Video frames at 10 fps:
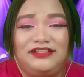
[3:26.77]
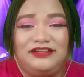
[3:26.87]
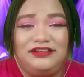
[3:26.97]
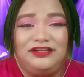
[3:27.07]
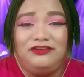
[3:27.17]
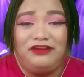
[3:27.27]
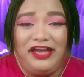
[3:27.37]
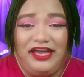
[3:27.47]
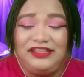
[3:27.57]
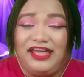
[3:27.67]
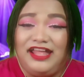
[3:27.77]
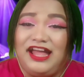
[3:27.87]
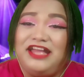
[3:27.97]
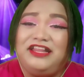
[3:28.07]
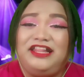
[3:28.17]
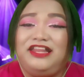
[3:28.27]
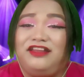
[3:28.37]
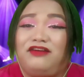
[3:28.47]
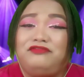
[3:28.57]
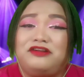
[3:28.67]
Wait, and I really
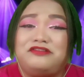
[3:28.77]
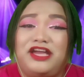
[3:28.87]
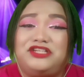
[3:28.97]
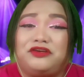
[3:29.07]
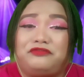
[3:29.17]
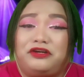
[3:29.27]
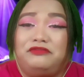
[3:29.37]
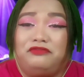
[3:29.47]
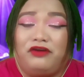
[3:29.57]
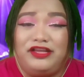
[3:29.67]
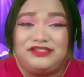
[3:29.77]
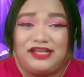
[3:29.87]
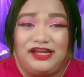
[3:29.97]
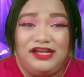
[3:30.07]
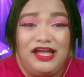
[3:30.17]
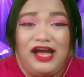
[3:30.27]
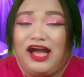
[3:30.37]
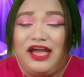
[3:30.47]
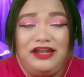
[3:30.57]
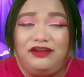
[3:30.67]
love the range of her voice. I
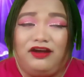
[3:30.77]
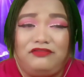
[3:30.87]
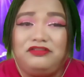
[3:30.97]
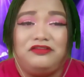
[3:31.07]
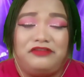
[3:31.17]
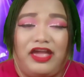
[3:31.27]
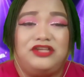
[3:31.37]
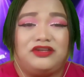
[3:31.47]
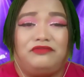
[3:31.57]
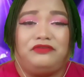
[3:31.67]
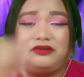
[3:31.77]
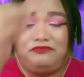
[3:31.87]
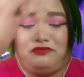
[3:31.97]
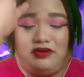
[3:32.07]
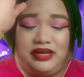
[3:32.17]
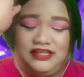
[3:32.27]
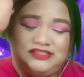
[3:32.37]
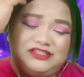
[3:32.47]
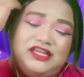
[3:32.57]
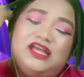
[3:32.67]
love the range of her voice.
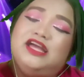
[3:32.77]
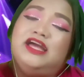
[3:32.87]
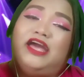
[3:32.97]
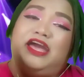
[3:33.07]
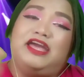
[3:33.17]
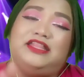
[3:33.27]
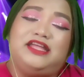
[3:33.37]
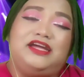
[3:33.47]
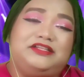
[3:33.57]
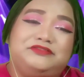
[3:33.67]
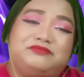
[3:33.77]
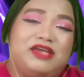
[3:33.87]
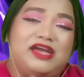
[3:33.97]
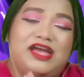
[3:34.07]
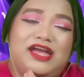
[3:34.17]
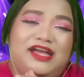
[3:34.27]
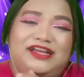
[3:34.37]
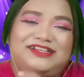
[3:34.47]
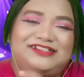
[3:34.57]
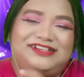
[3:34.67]
And
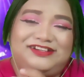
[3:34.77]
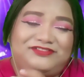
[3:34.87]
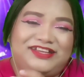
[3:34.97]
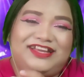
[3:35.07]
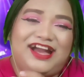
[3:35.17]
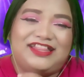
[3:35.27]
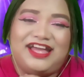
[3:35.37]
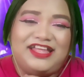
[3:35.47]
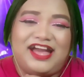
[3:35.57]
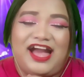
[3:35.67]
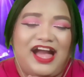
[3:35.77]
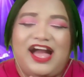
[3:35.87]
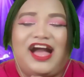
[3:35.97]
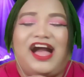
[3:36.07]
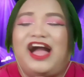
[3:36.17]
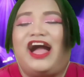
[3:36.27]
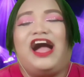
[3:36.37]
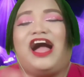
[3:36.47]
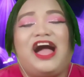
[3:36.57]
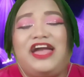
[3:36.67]
oh my god,
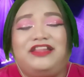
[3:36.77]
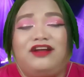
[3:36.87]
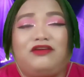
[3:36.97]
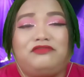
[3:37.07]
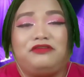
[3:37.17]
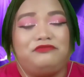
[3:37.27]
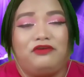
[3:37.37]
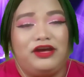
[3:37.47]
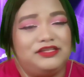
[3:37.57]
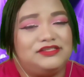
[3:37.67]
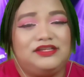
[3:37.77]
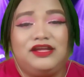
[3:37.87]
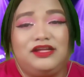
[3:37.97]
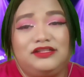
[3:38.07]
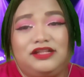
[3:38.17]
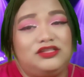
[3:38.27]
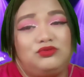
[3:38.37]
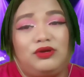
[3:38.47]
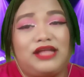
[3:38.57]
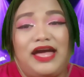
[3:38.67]
I love her voice. That's what
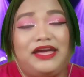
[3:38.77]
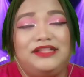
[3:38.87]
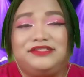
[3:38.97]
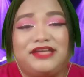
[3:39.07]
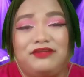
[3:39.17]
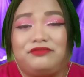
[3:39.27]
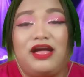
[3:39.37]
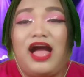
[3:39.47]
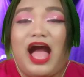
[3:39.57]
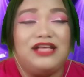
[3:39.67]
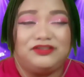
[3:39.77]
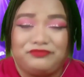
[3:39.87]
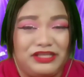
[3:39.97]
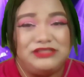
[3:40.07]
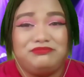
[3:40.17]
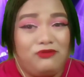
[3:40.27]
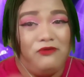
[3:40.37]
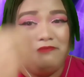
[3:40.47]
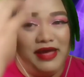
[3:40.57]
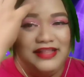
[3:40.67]
I can say as of this
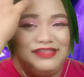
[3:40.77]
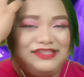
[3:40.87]
moment.